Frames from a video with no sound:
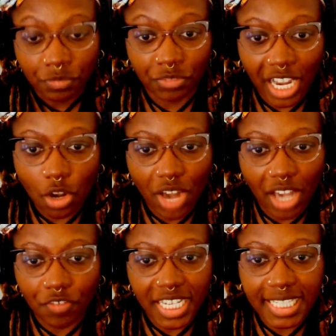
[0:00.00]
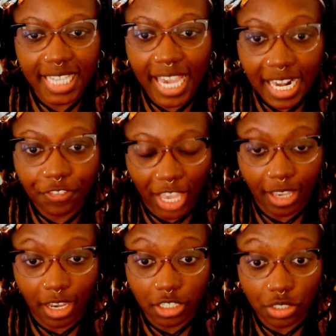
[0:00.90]
They know not to release
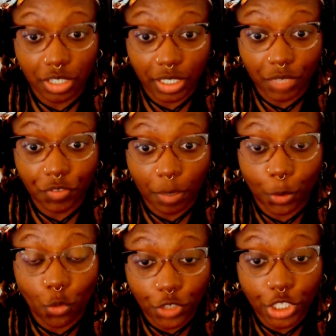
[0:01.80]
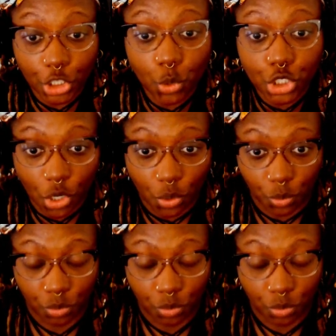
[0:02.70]
anything until they're given approval to do so.